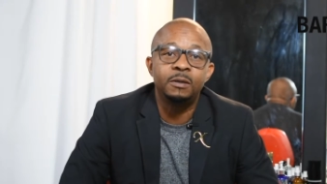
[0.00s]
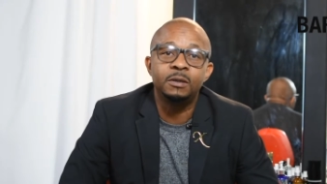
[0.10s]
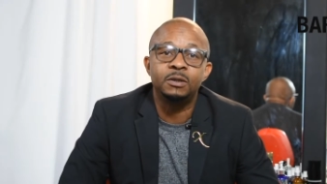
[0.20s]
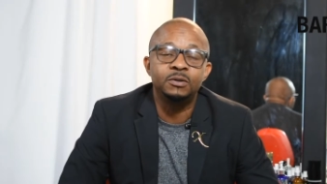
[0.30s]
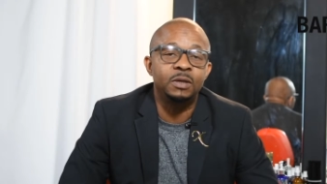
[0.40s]

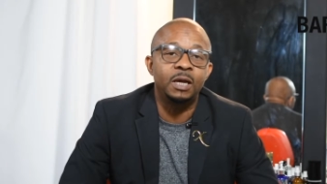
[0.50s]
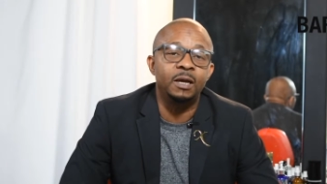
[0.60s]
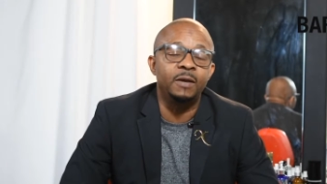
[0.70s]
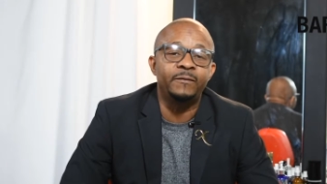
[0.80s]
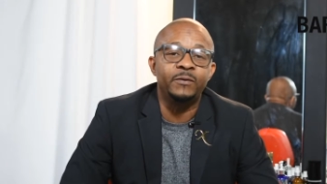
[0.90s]
because you
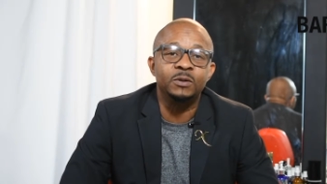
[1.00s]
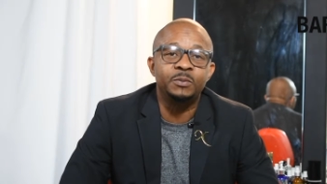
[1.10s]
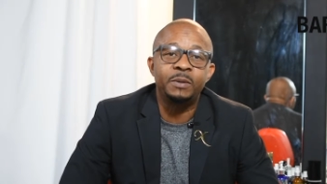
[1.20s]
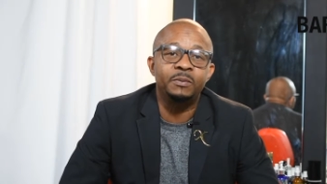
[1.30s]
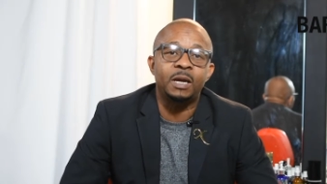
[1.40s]
can't influence
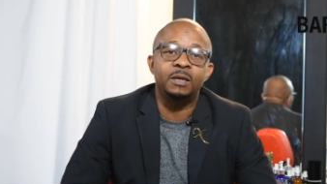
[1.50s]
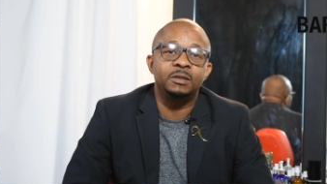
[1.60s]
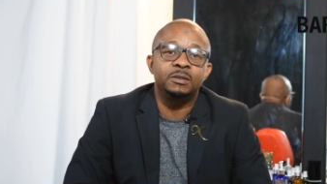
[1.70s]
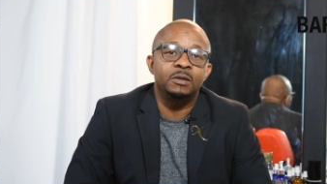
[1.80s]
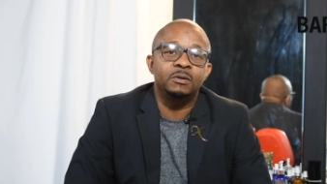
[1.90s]
people out of
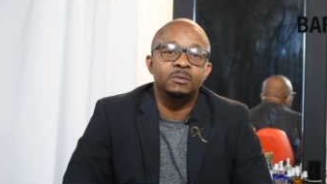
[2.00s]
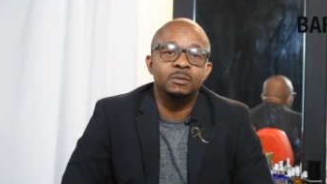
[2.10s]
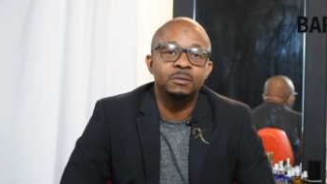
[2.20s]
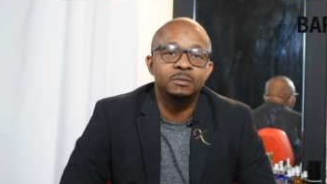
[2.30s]
your circle,